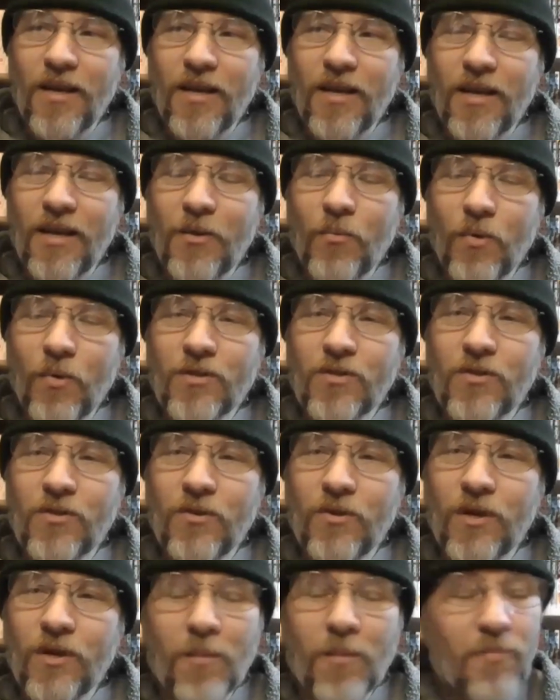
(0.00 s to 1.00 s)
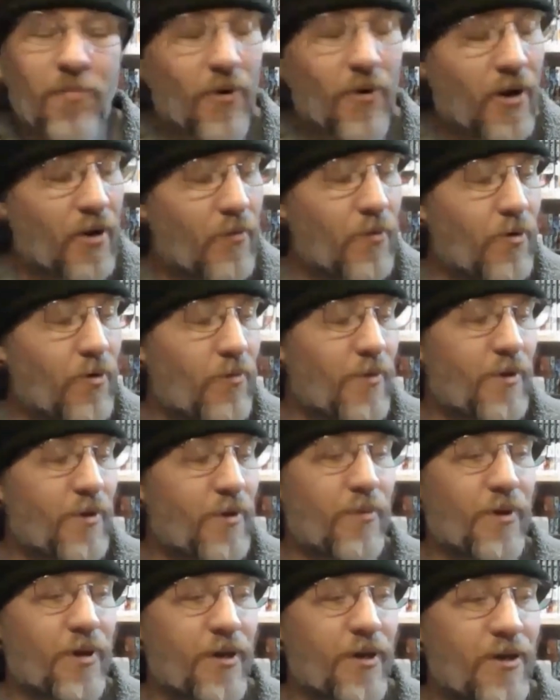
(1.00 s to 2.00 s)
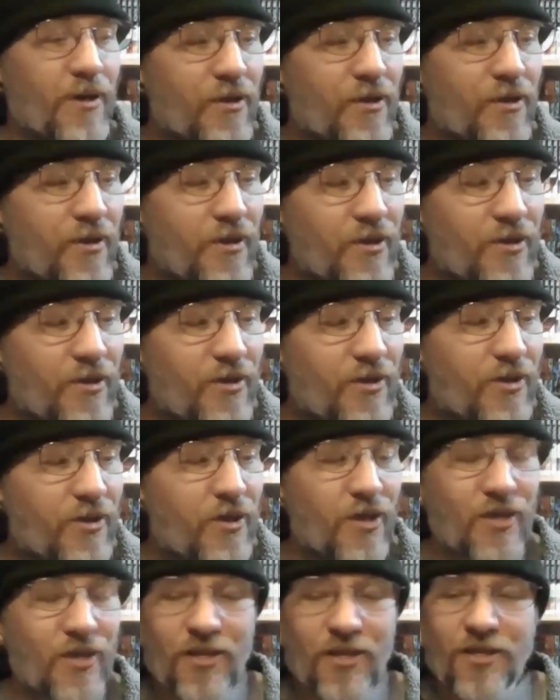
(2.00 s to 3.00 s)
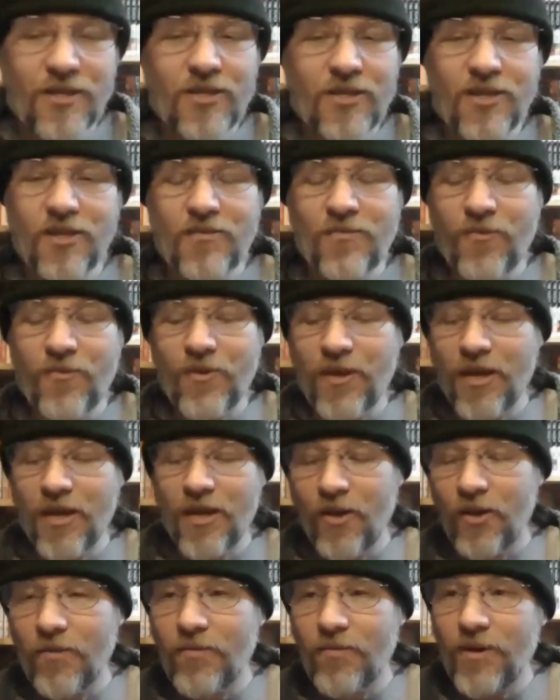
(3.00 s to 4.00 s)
it was good. I probably will reread it just for the hell of